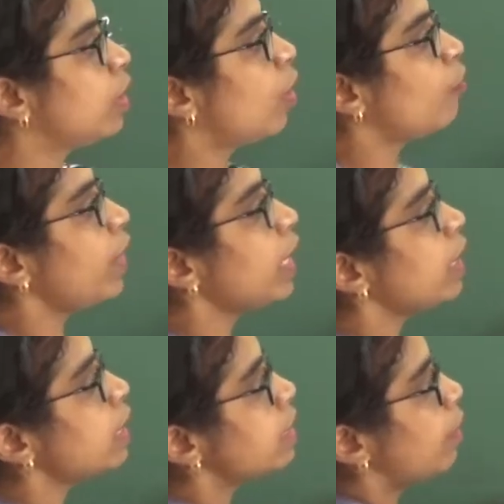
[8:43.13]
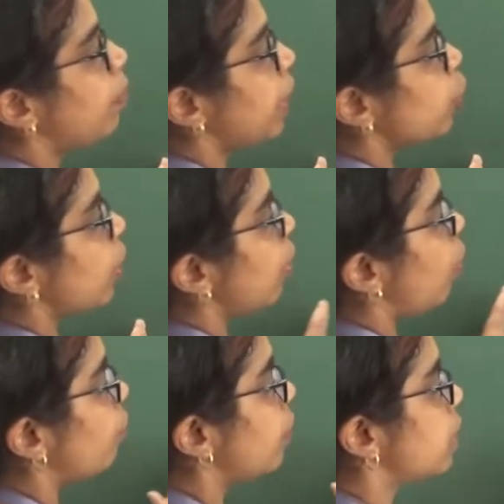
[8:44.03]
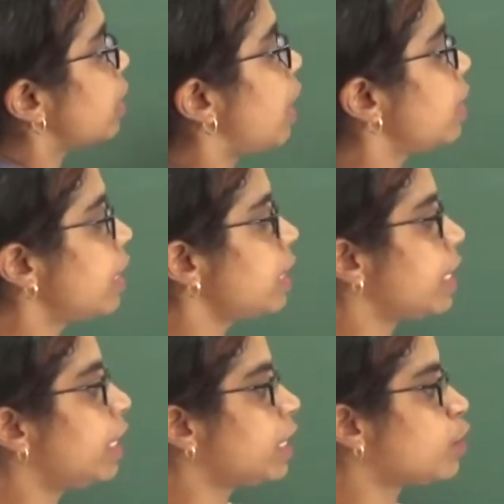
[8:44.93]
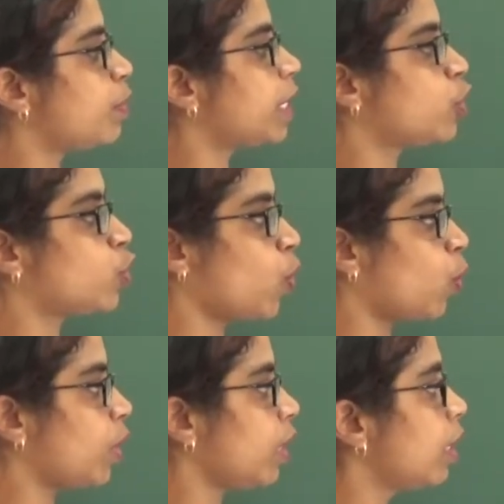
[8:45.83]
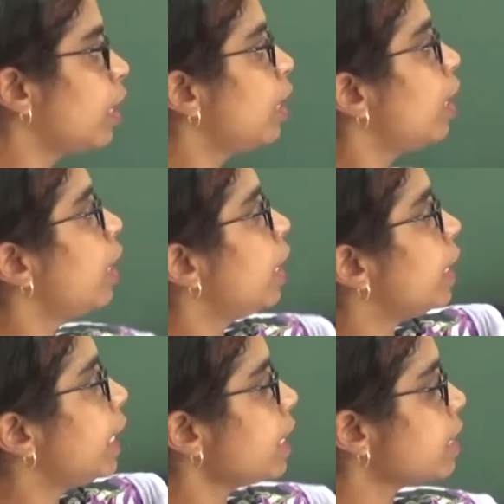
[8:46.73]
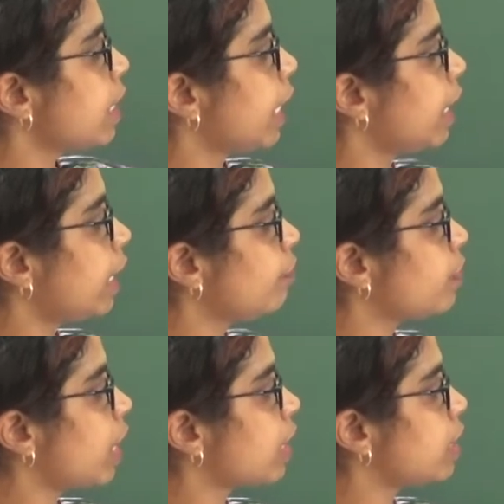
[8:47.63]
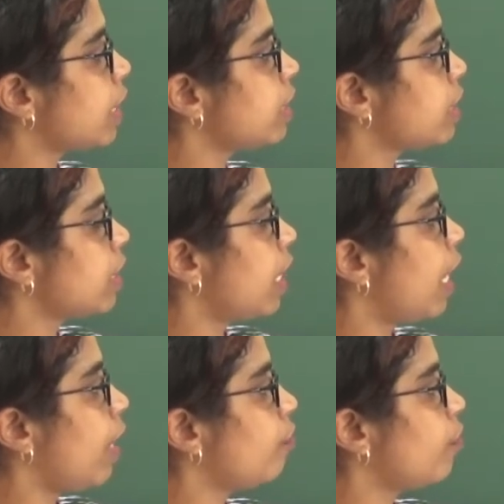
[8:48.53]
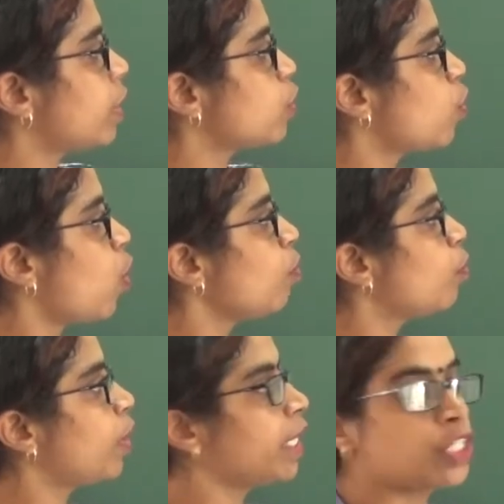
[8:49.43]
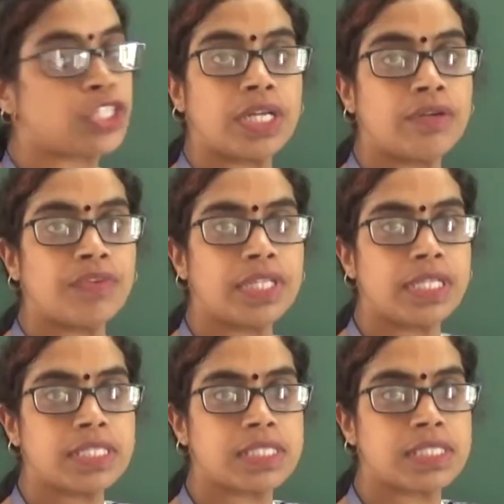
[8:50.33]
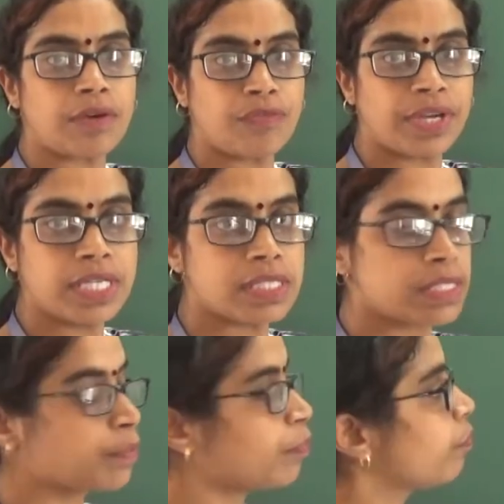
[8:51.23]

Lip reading: Now, when this separation of the charges it is being shown, these negative charges have a strong bondation with this surface,